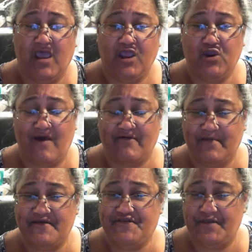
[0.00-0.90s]
and you have to
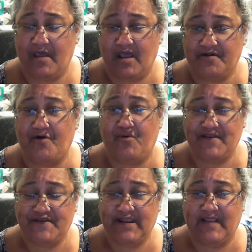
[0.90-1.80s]
be a
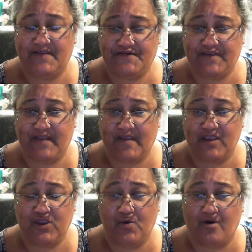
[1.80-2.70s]
resident in the state
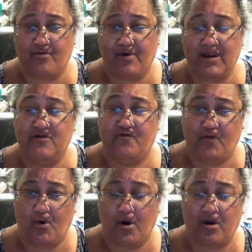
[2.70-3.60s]
that you are running
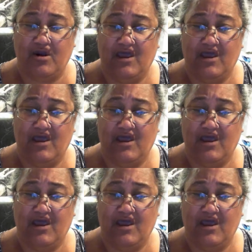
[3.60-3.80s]
for.